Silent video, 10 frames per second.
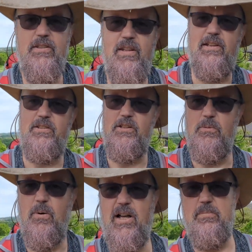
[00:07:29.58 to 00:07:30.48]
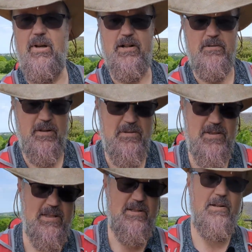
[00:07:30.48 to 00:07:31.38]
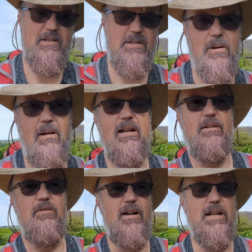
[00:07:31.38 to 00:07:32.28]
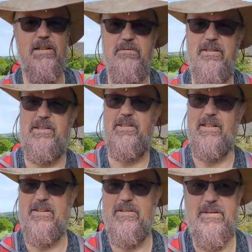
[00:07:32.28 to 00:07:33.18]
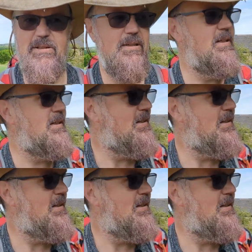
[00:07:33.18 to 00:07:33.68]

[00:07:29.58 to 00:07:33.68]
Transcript: this nice new wired microphone turned on at all for any of these things I've been doing.